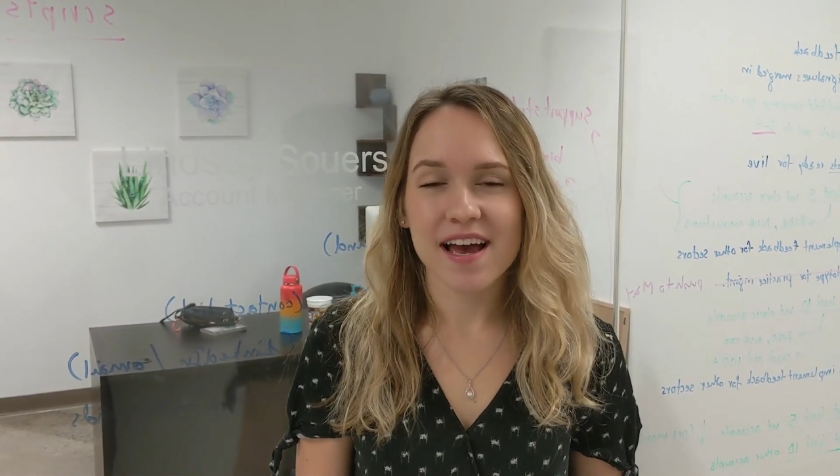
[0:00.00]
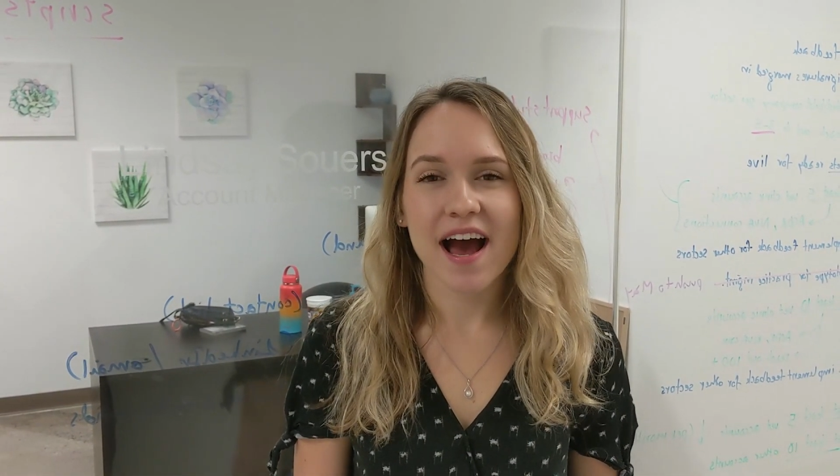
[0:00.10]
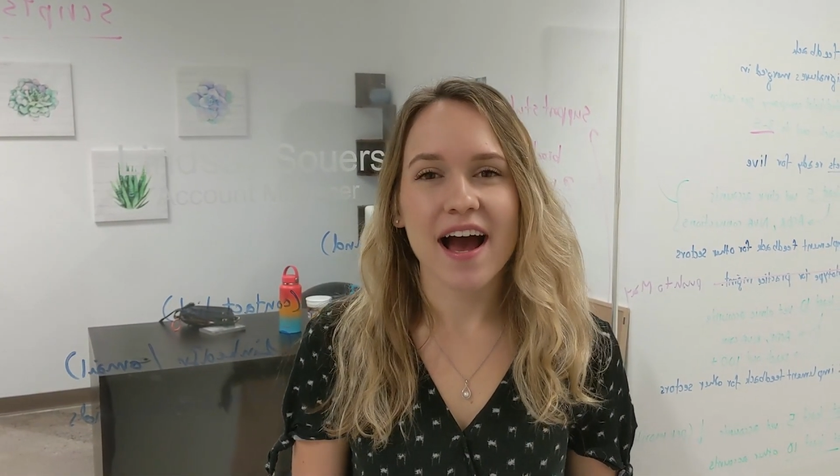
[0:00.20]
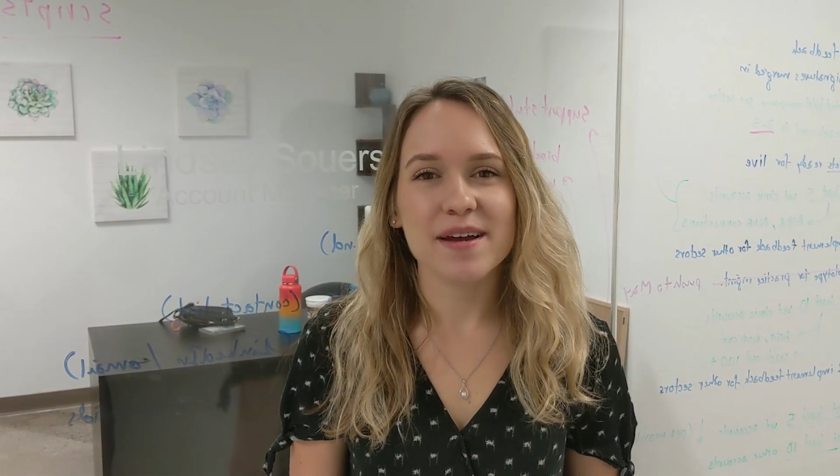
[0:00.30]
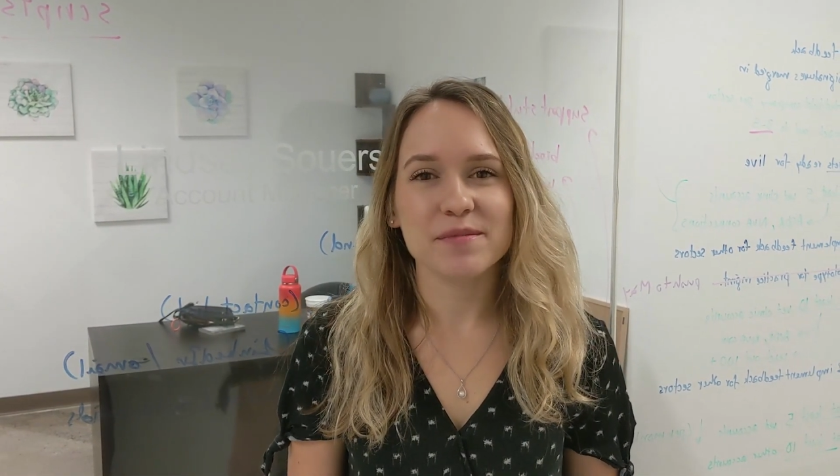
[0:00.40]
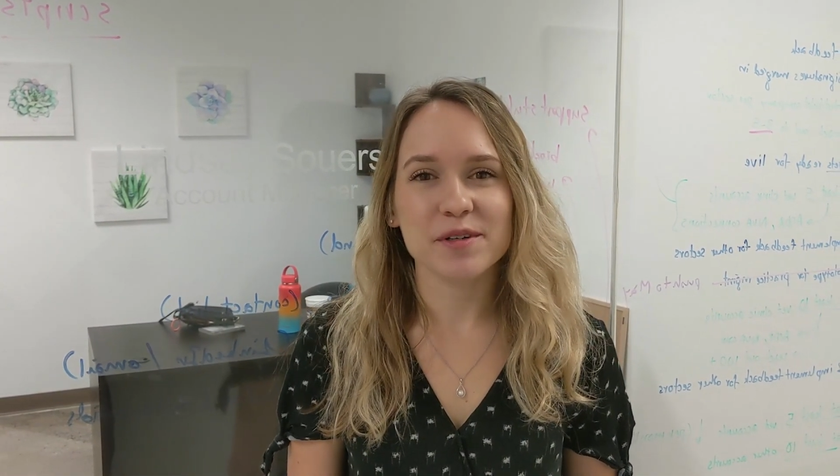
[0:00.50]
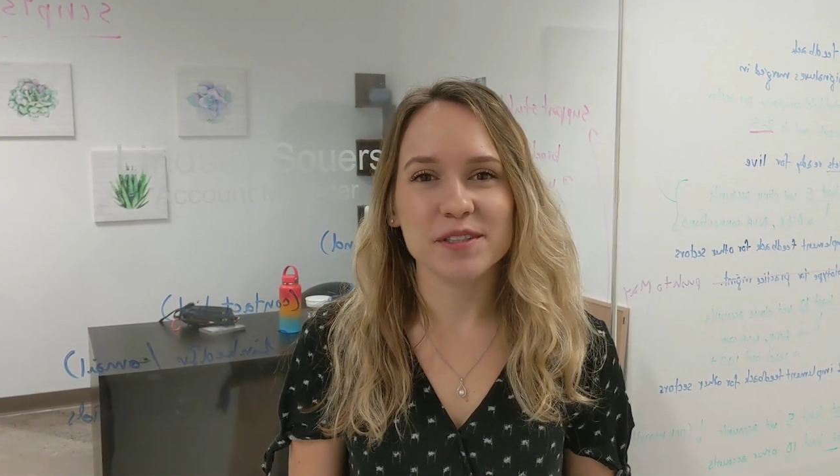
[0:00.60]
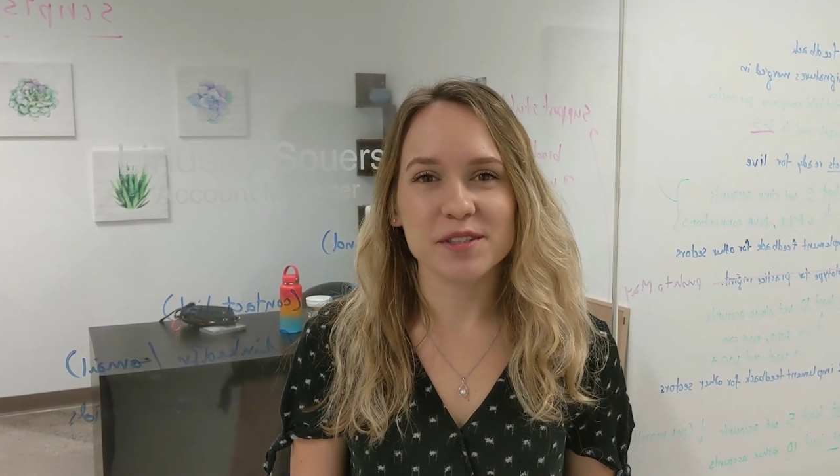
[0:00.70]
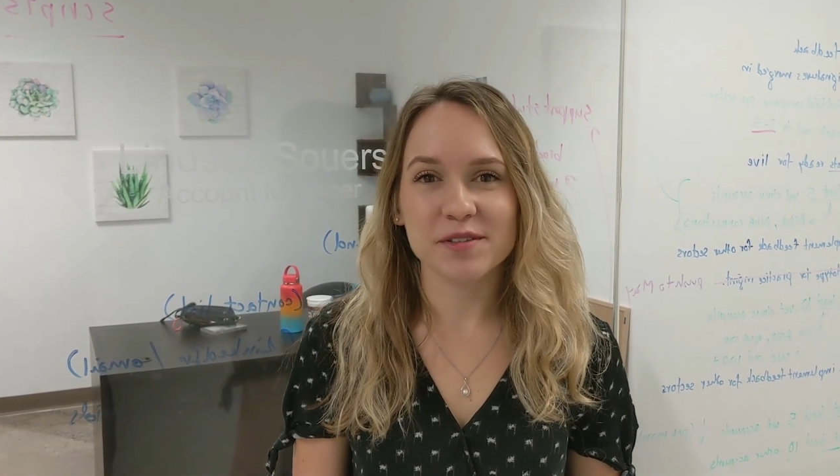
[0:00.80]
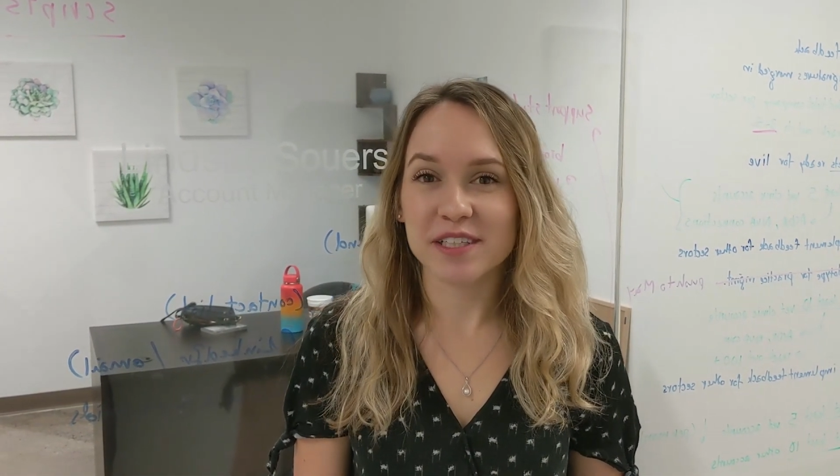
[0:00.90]
I am going
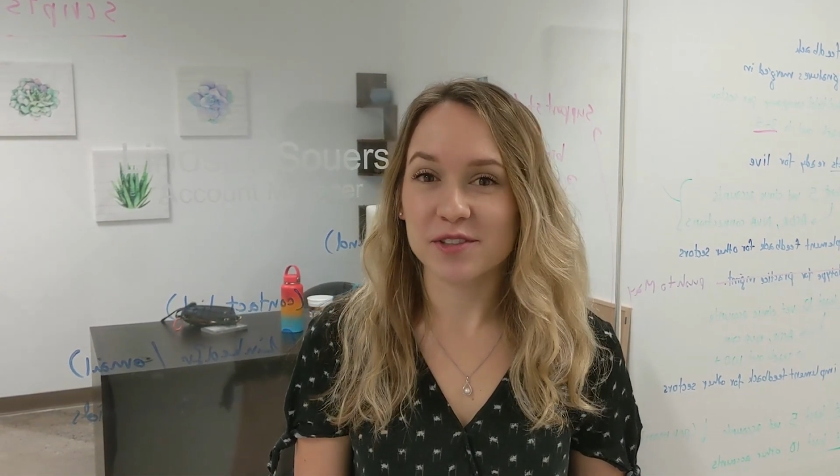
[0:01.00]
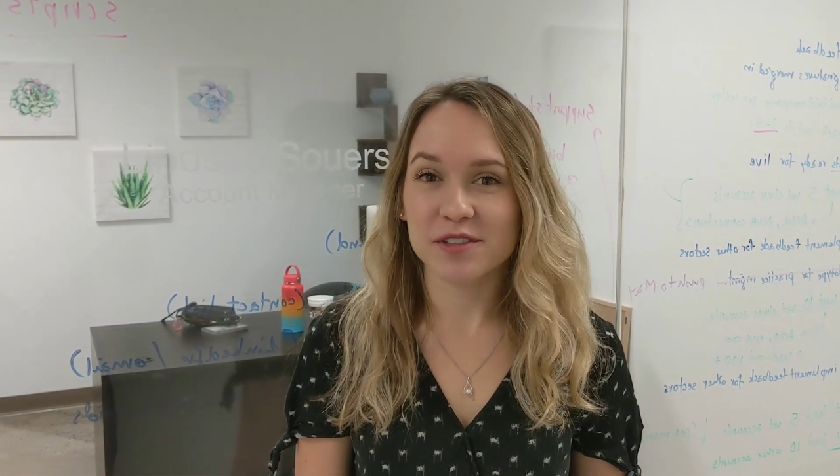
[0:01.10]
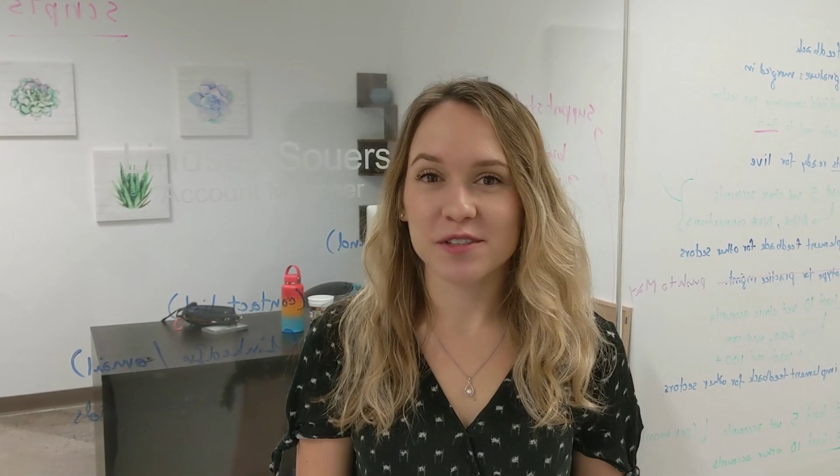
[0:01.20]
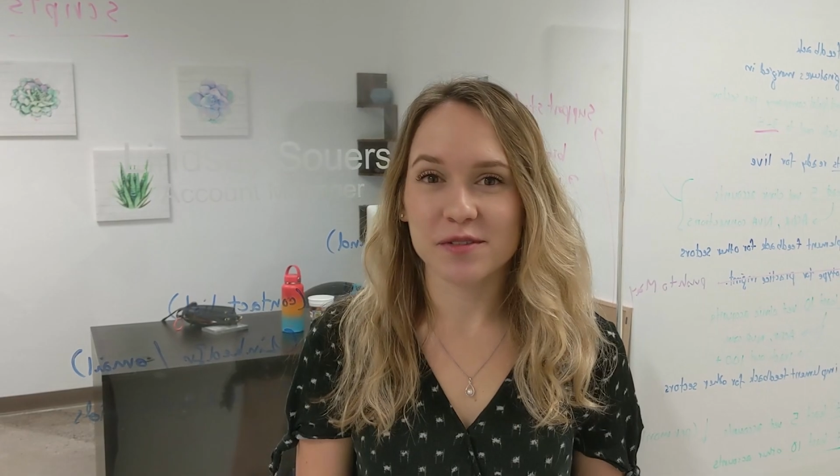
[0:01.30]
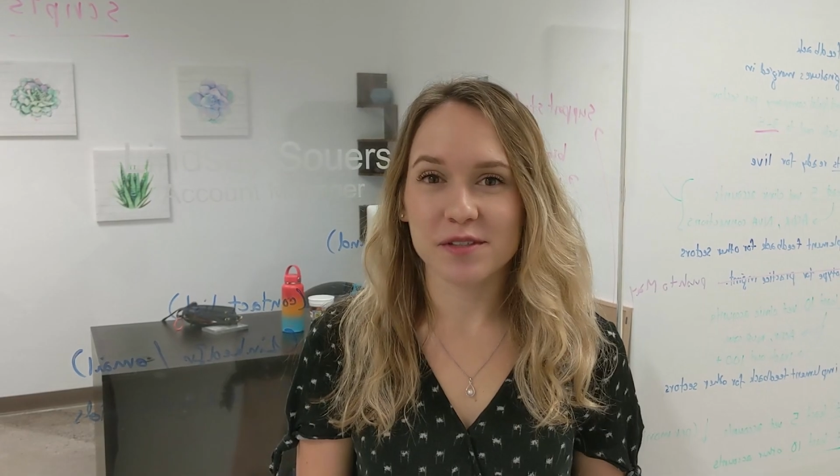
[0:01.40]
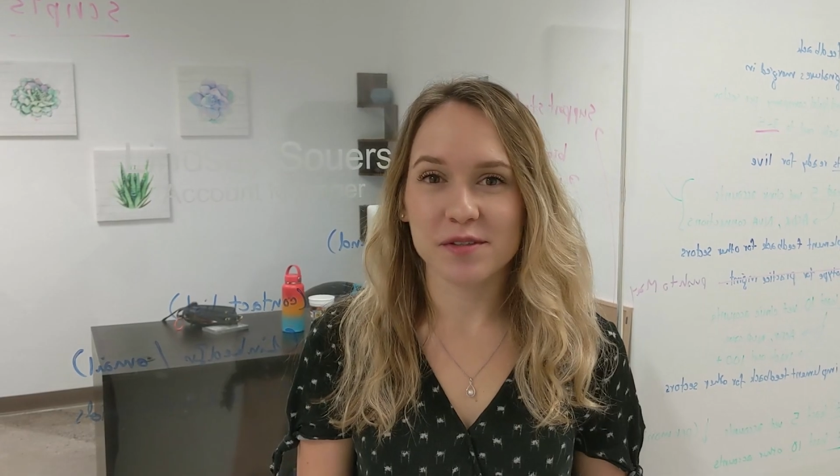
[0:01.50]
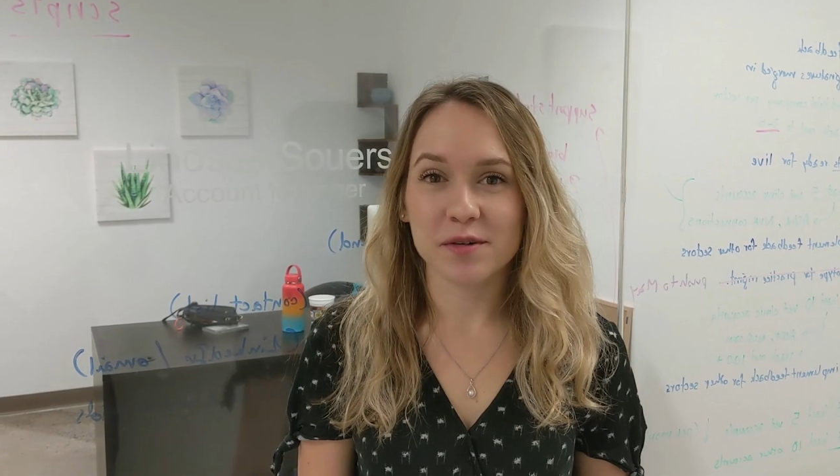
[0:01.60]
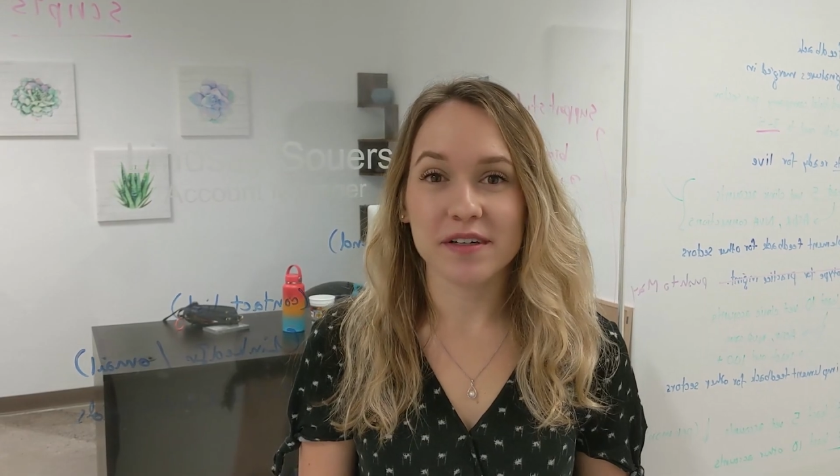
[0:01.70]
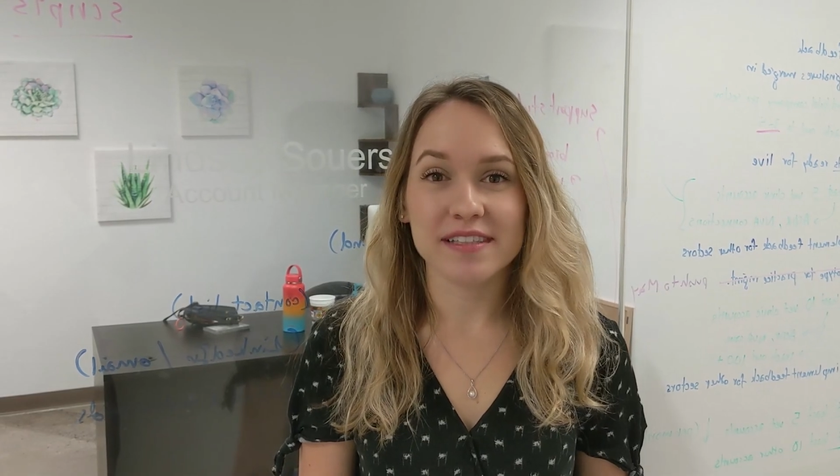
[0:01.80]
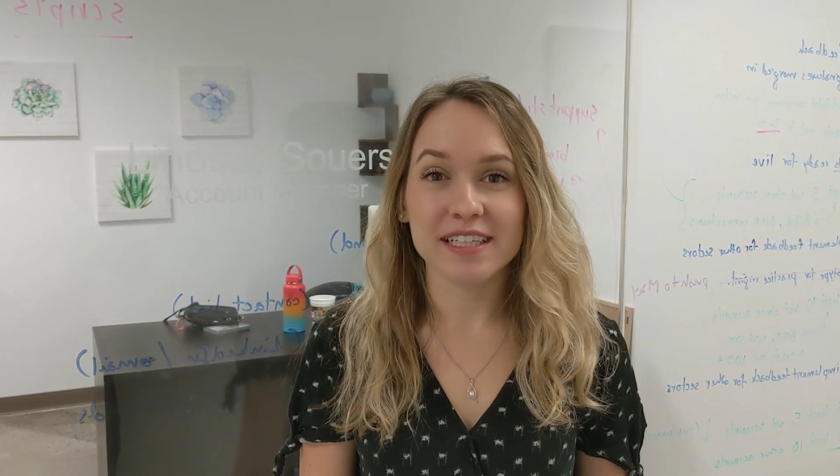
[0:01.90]
to introduce you to
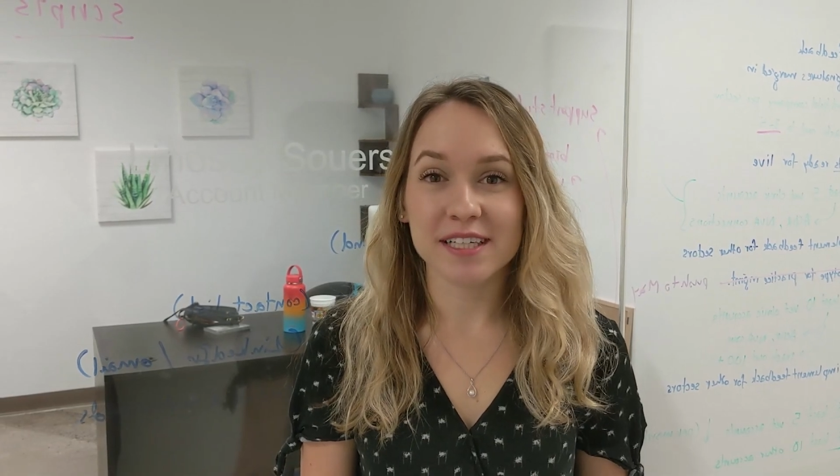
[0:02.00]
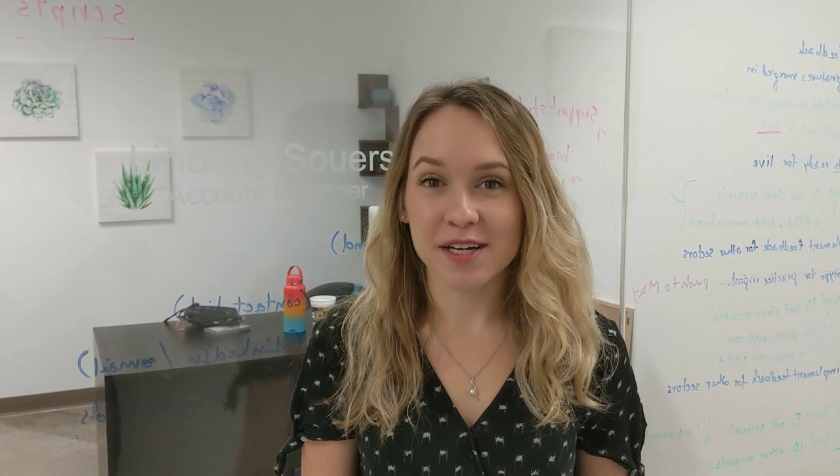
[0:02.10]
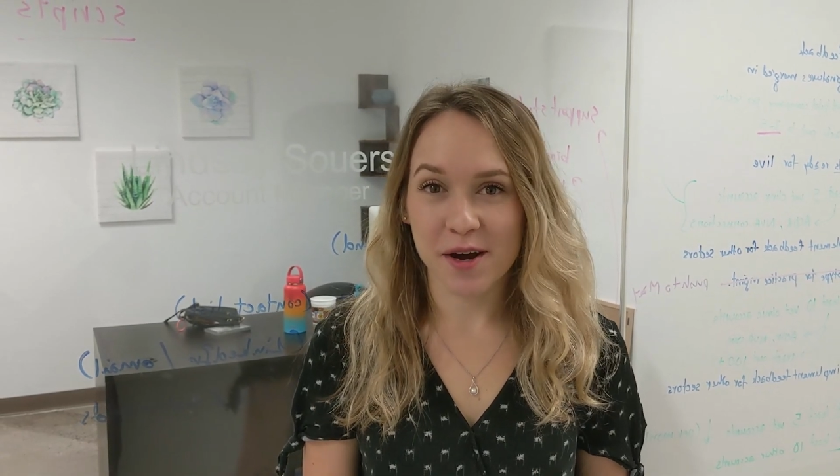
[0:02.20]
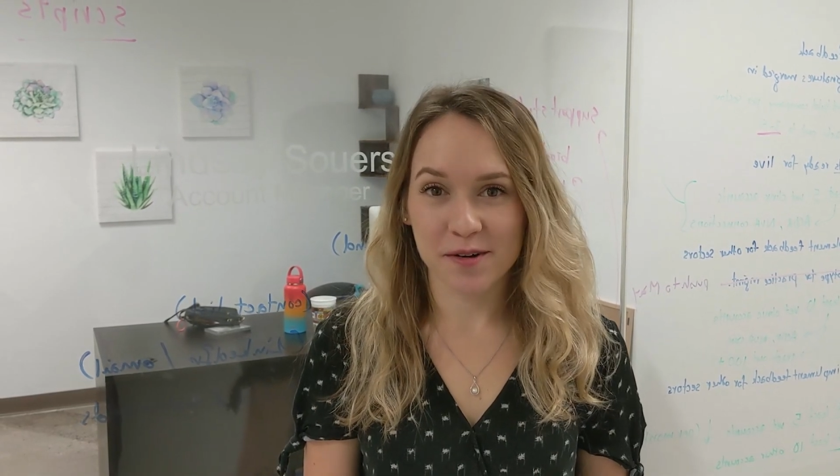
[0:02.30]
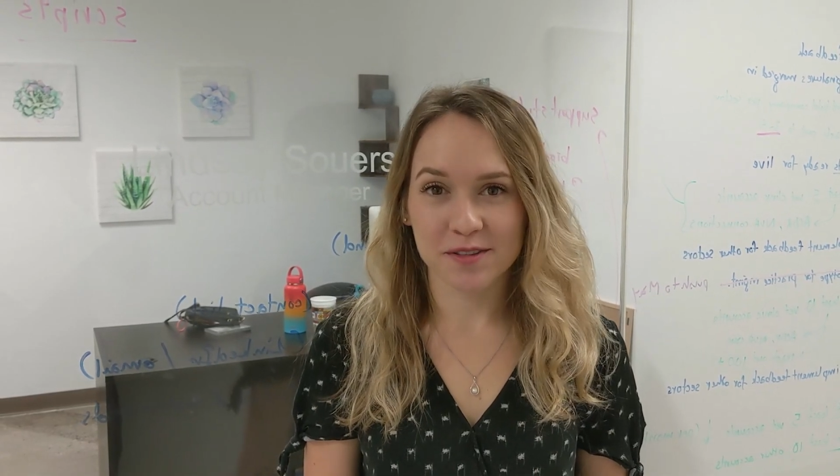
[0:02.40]
our CEO,